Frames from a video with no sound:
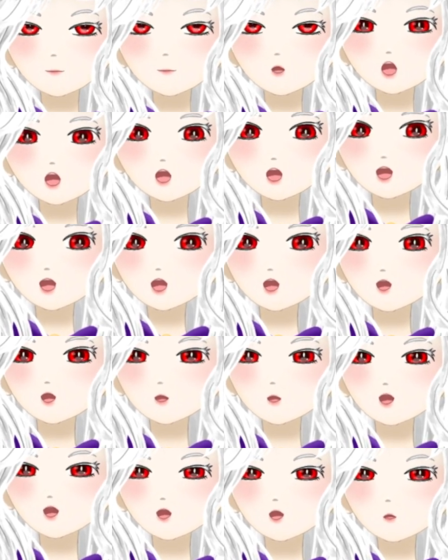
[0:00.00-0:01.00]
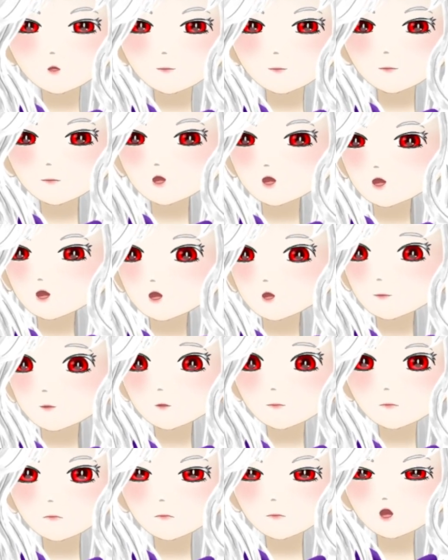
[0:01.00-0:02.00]
like the flavor of water. Of
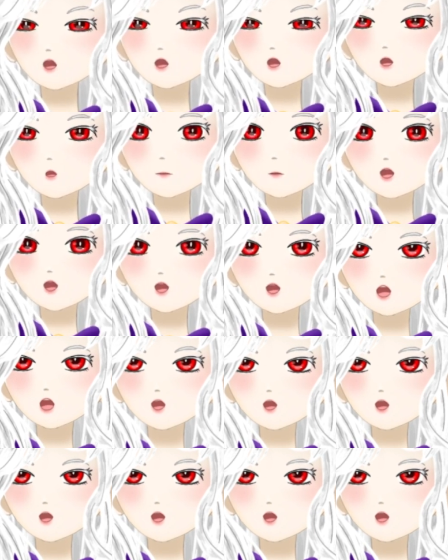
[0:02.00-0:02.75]
course you do, Zero.